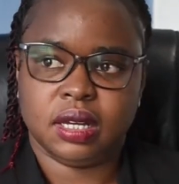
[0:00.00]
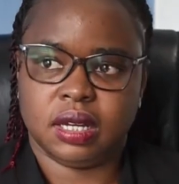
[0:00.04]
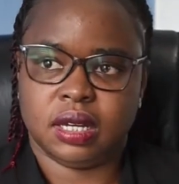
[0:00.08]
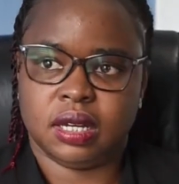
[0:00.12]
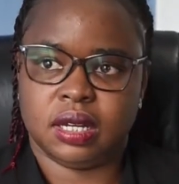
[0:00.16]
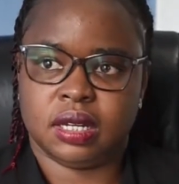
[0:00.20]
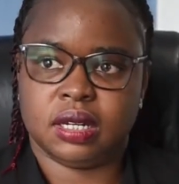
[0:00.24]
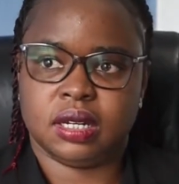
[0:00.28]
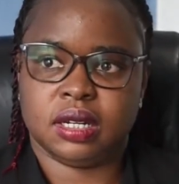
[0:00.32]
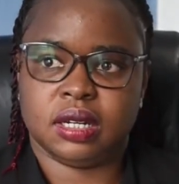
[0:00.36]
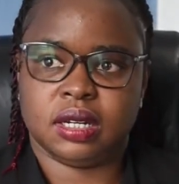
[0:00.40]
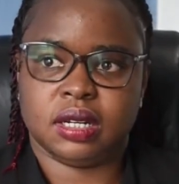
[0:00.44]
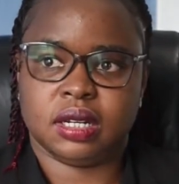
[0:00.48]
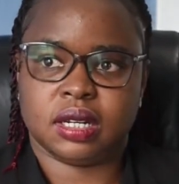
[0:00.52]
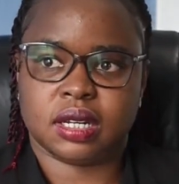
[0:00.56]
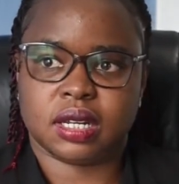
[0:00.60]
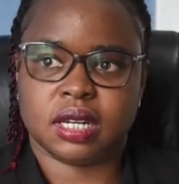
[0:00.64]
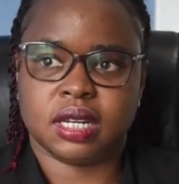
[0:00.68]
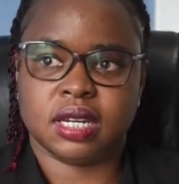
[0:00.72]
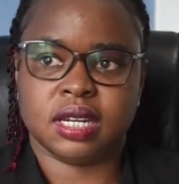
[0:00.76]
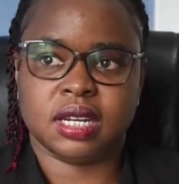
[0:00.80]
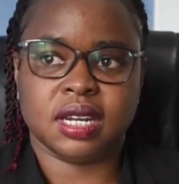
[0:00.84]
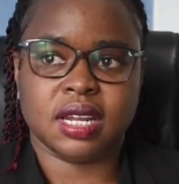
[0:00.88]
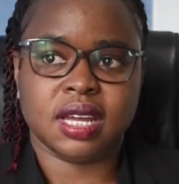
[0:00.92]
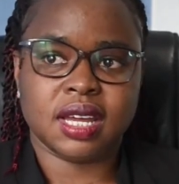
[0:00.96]
and
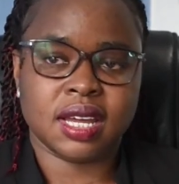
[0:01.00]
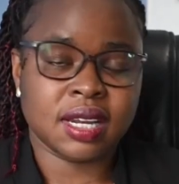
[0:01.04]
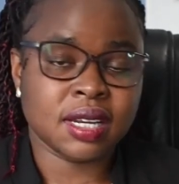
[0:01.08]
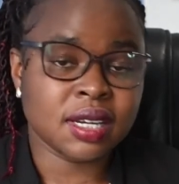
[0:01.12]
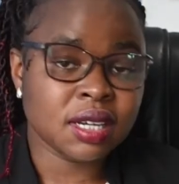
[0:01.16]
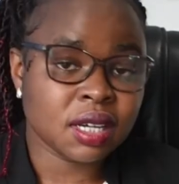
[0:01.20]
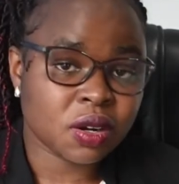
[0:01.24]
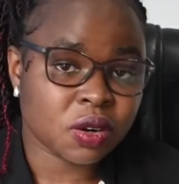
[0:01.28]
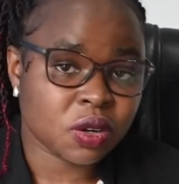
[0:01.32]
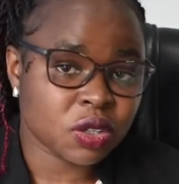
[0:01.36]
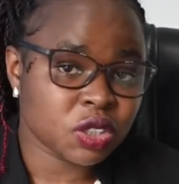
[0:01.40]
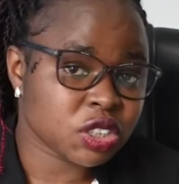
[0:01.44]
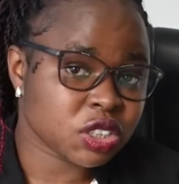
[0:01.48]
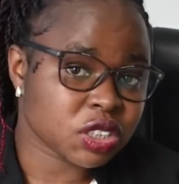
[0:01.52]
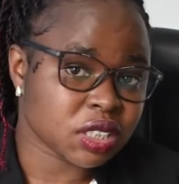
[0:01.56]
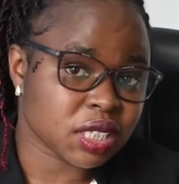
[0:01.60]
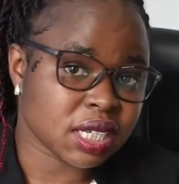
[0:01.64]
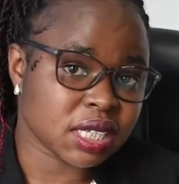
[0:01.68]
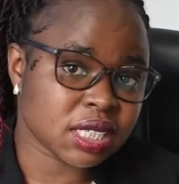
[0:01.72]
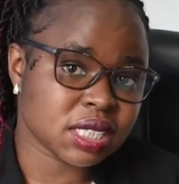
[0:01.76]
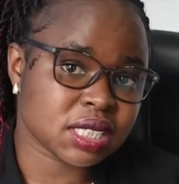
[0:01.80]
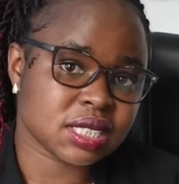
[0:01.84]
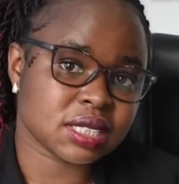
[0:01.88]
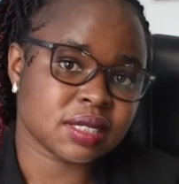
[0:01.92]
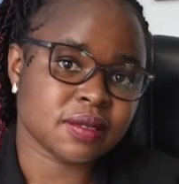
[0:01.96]
in any
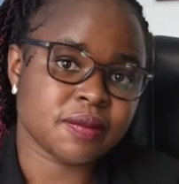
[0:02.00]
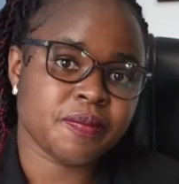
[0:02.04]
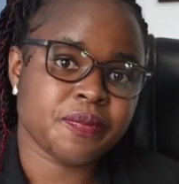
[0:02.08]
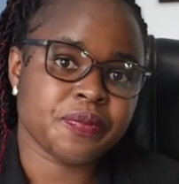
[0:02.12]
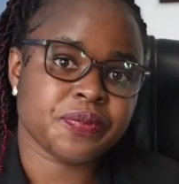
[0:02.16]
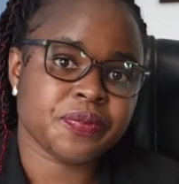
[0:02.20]
contract,